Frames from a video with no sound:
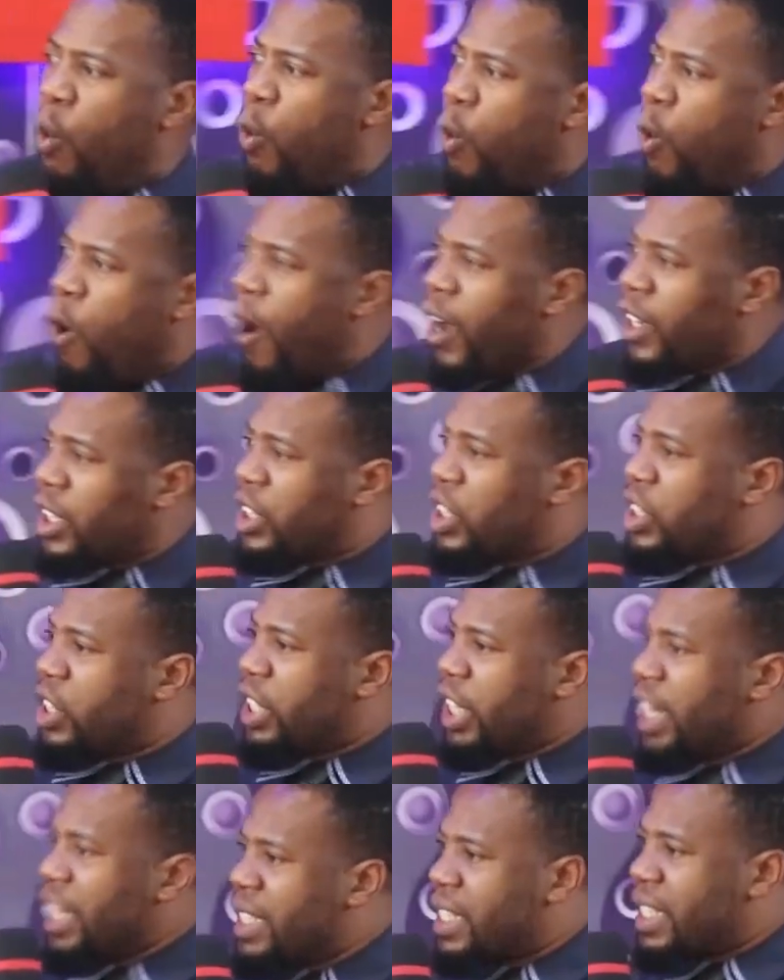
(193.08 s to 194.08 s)
what
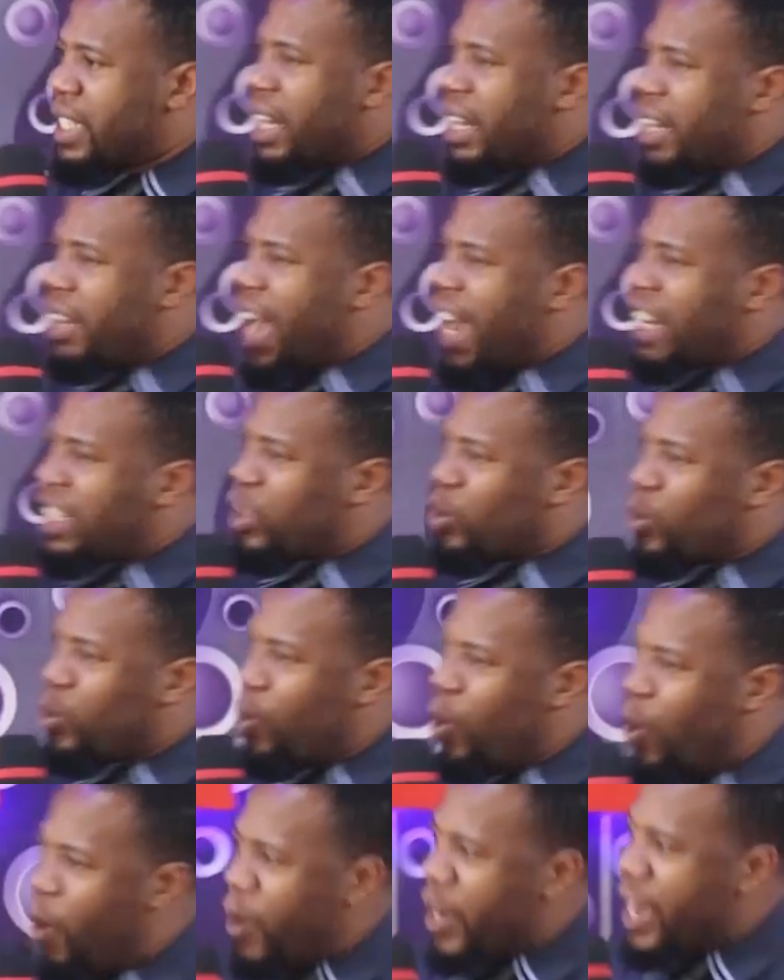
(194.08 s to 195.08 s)
is that
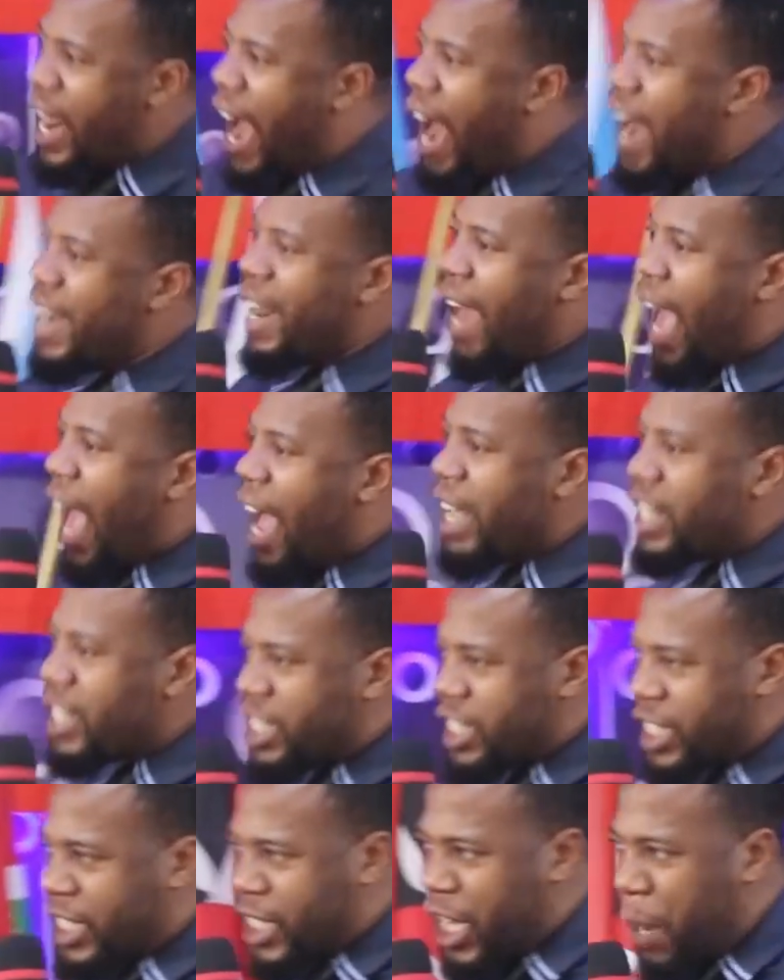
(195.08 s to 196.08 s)
good and
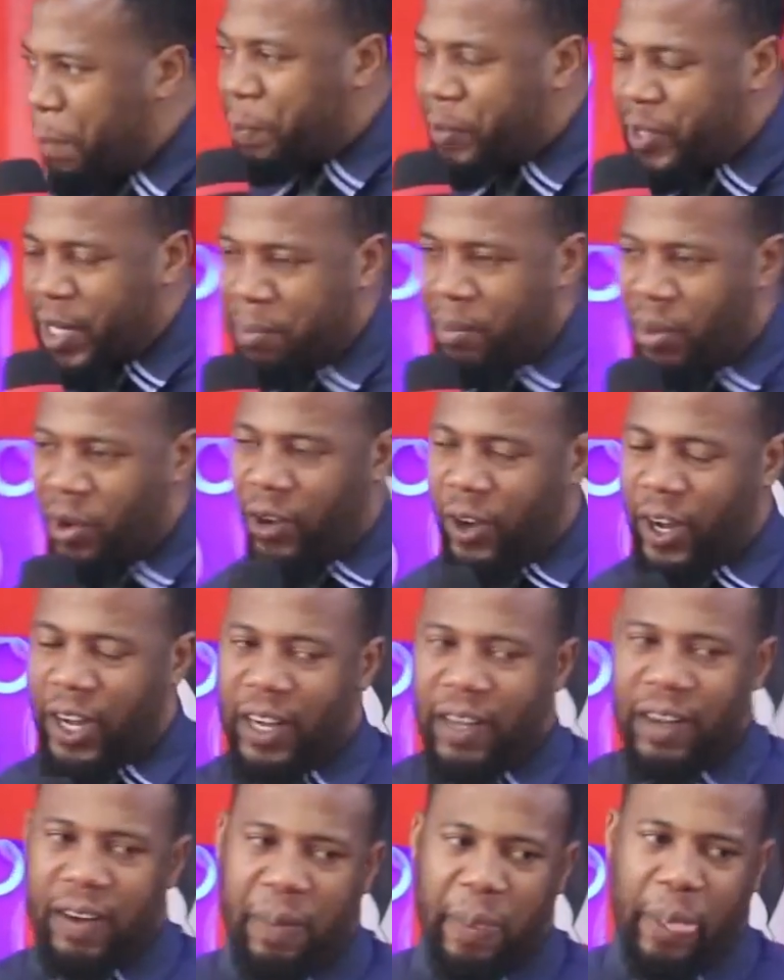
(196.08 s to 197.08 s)
acceptable
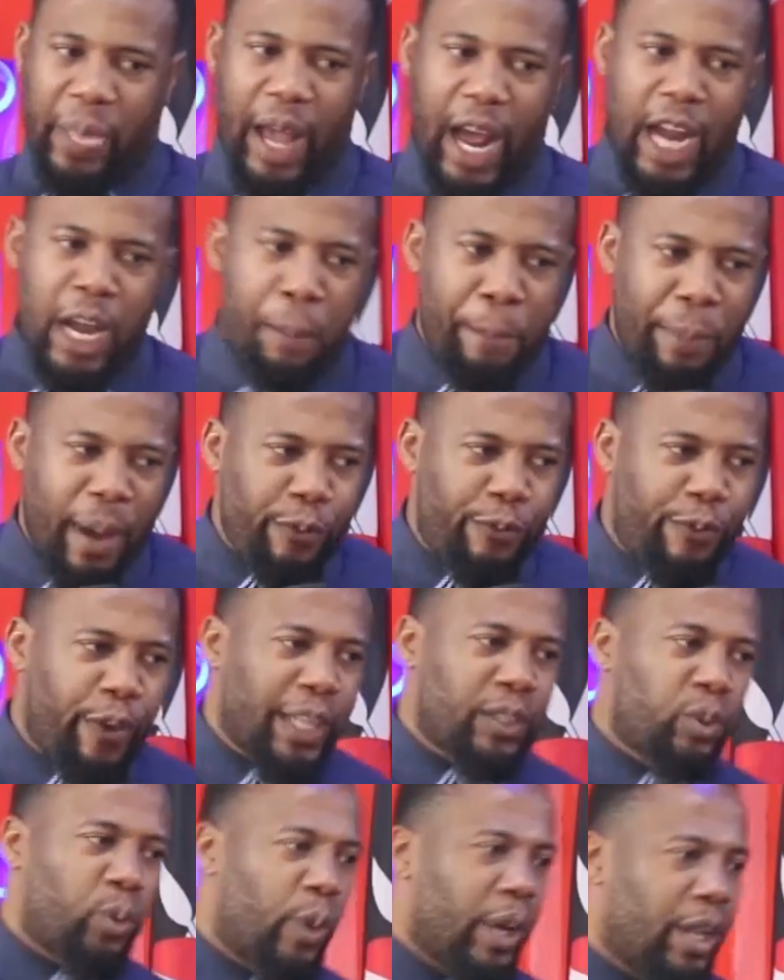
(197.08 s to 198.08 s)
and
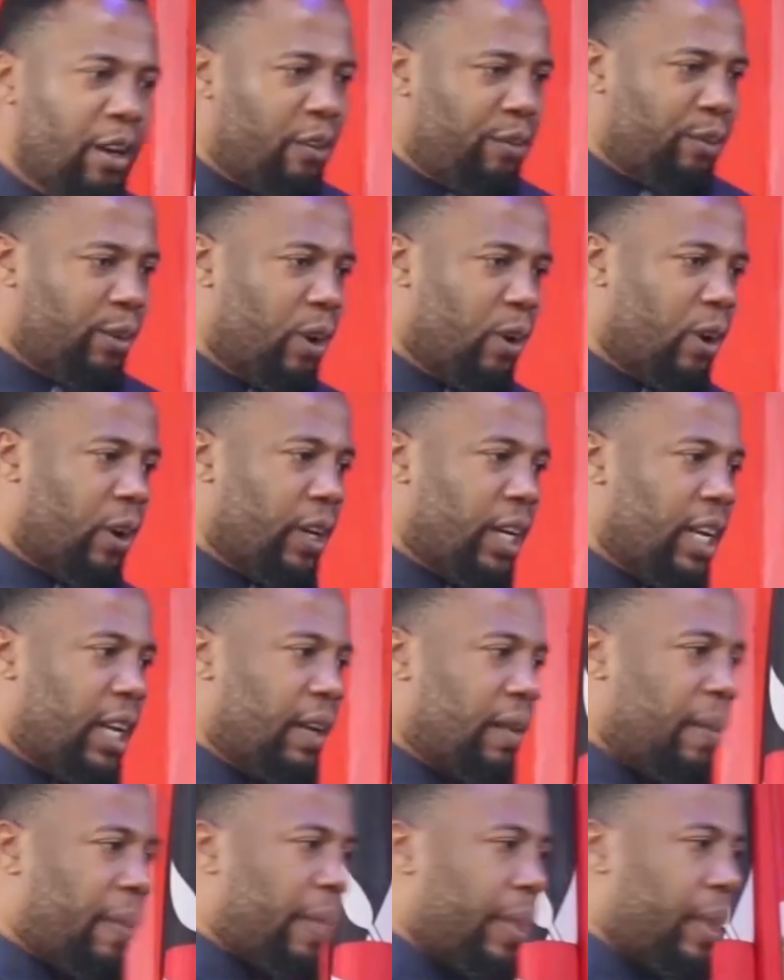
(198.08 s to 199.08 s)
perfect will of God.
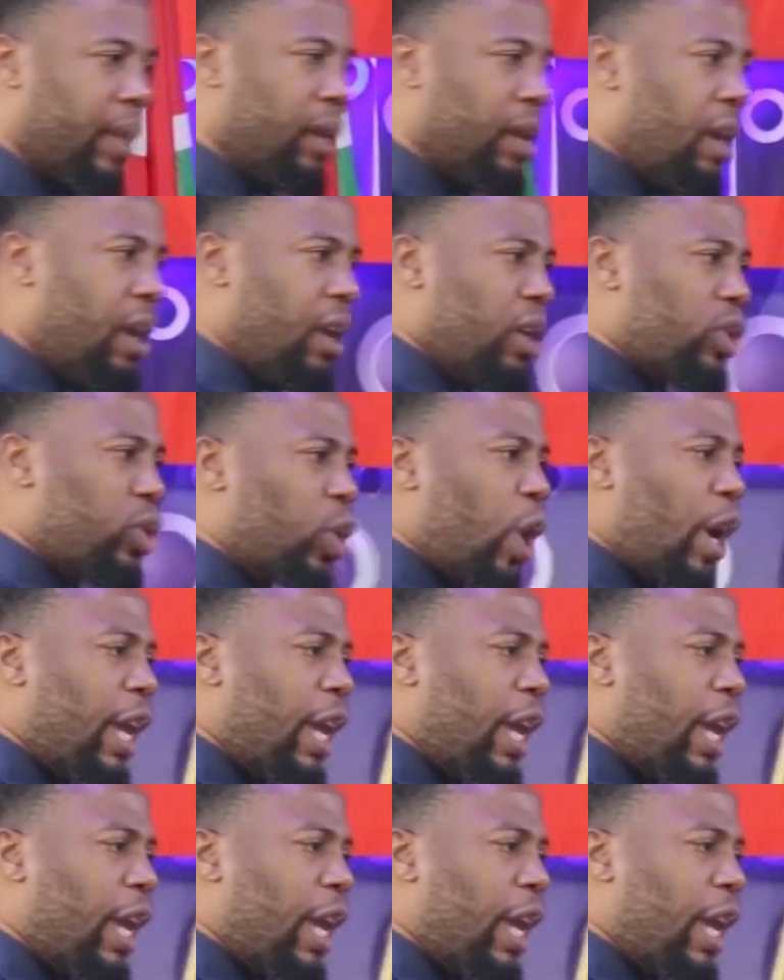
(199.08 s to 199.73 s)
So